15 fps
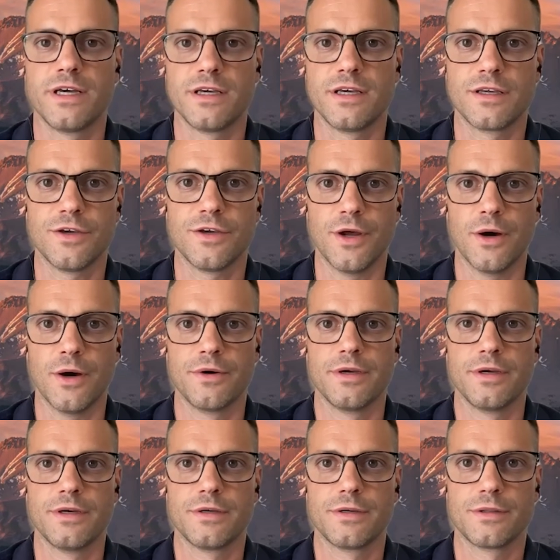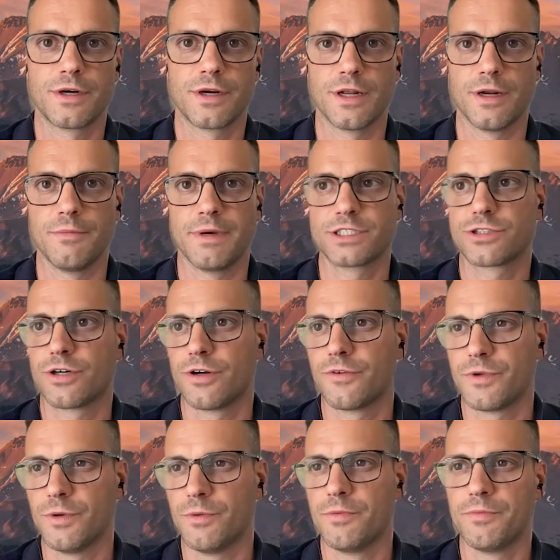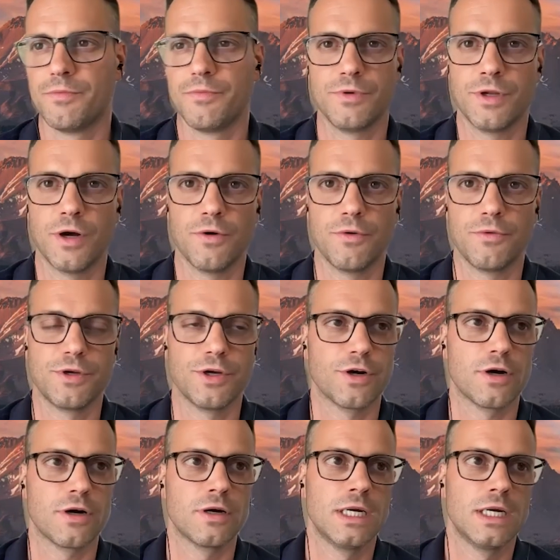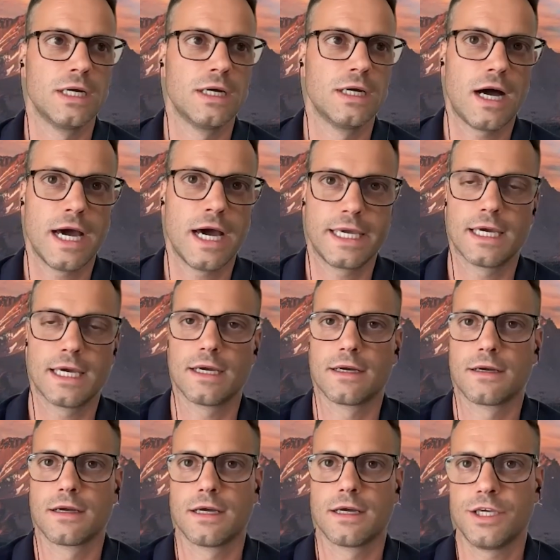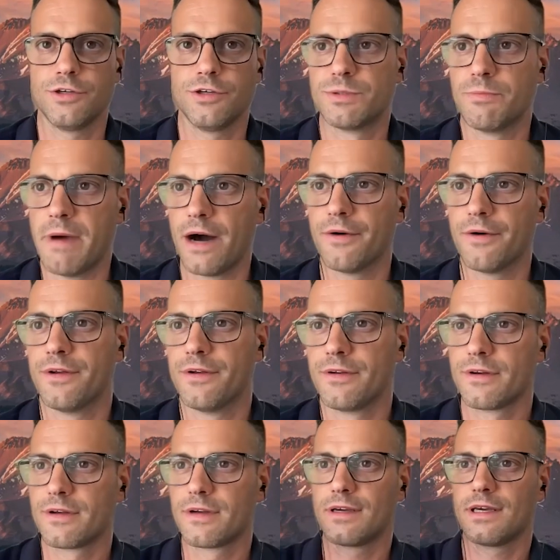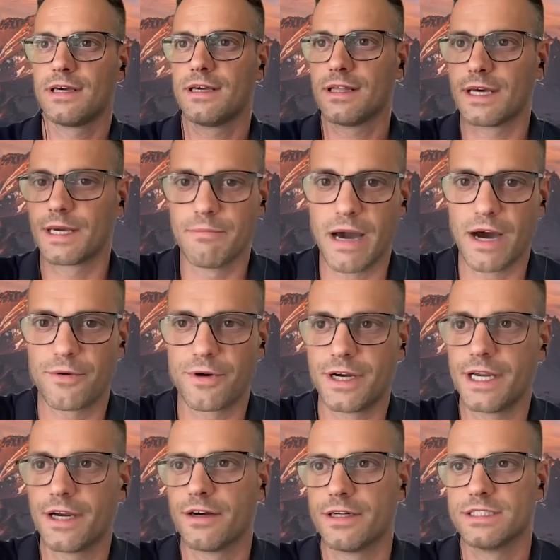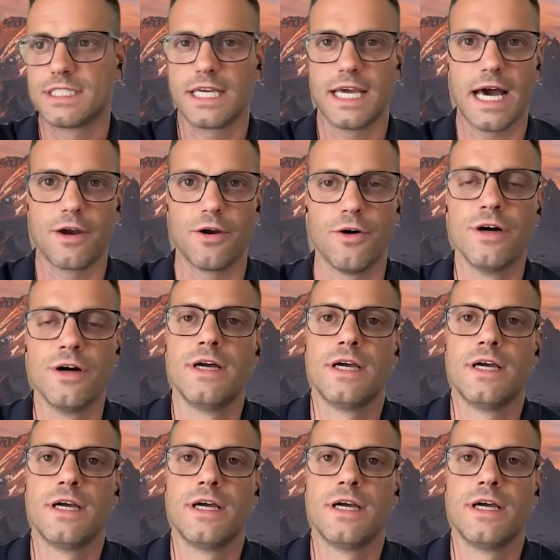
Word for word: You know, they're there to make sure if you you know you're hiking a huge mountain like Mount Rainier in Seattle,